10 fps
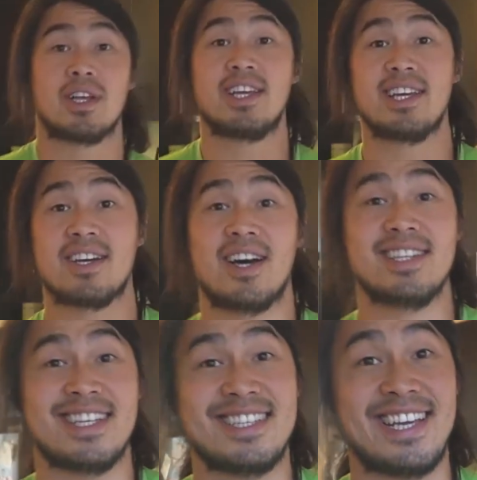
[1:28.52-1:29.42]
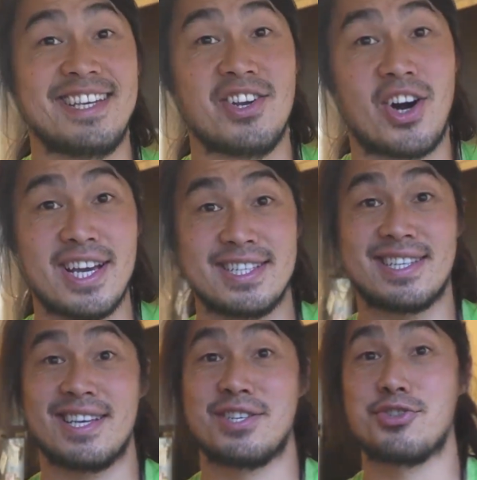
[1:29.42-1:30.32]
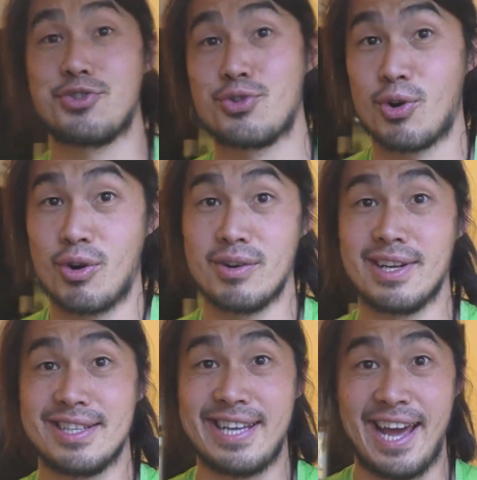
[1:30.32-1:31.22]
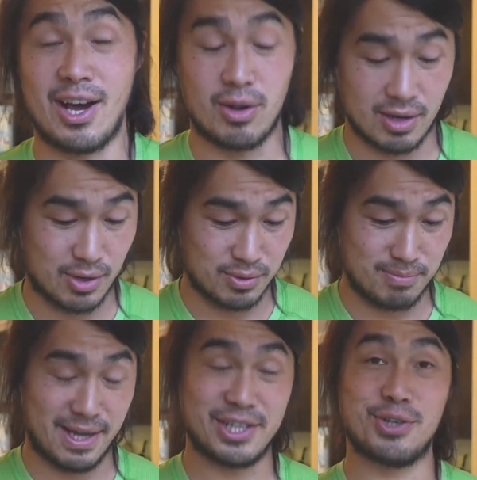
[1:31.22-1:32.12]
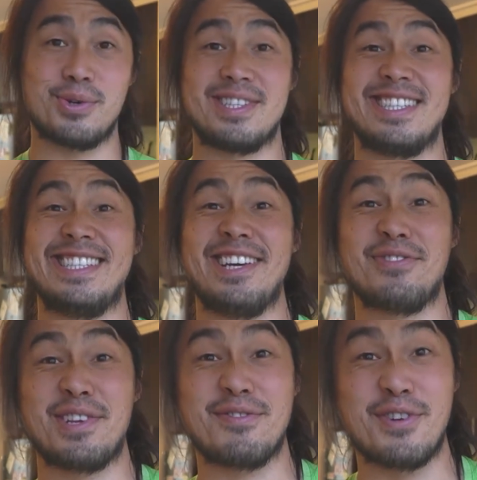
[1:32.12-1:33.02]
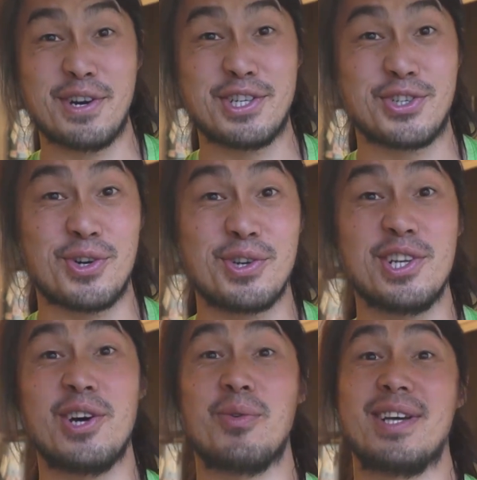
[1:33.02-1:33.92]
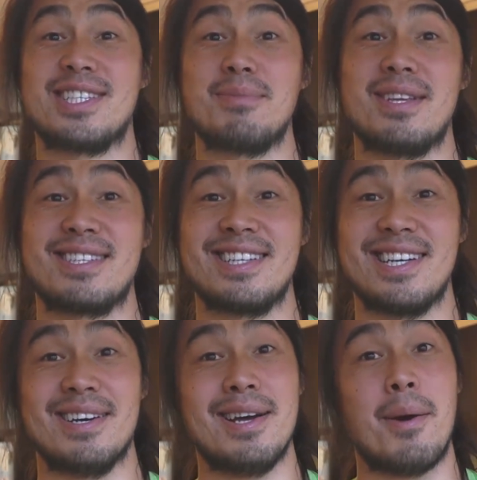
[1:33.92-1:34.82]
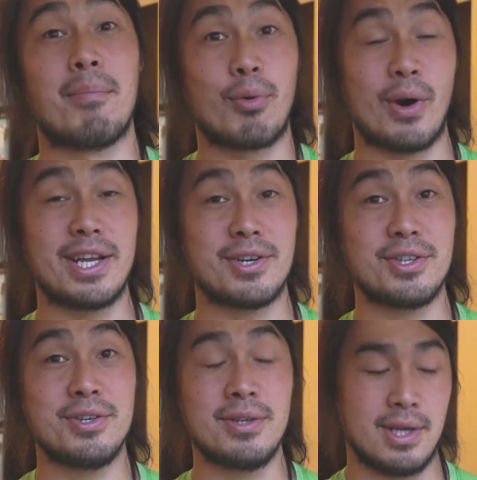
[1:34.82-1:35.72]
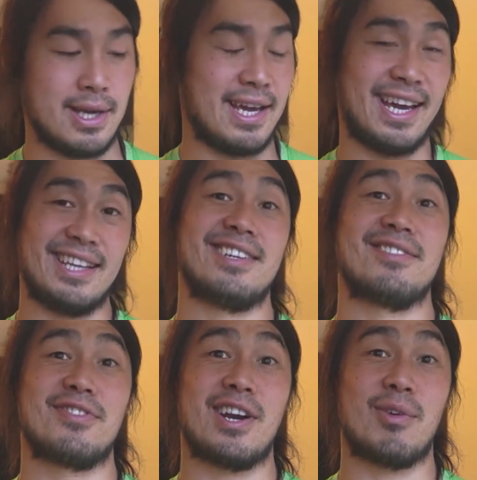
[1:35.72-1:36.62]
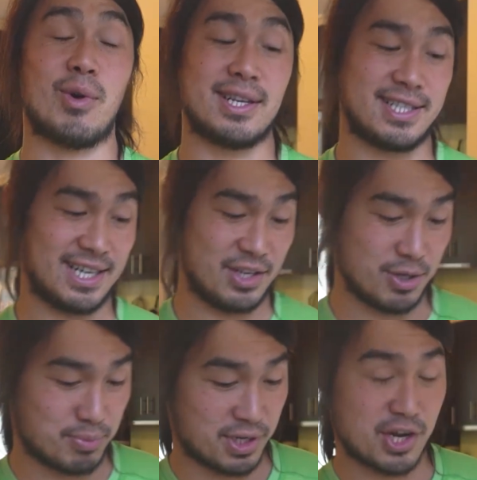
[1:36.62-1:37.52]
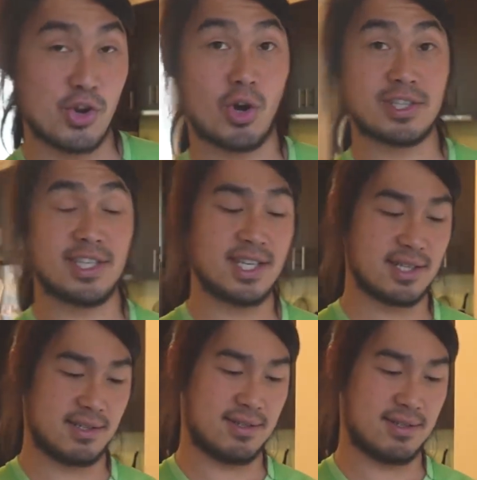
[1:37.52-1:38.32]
you want to get, guys, is a nice strong towel. I would make sure it's definitely very strong. You don't want something that's gonna break on you, and you're gonna figure out 1 second. You're gonna put a knot in it,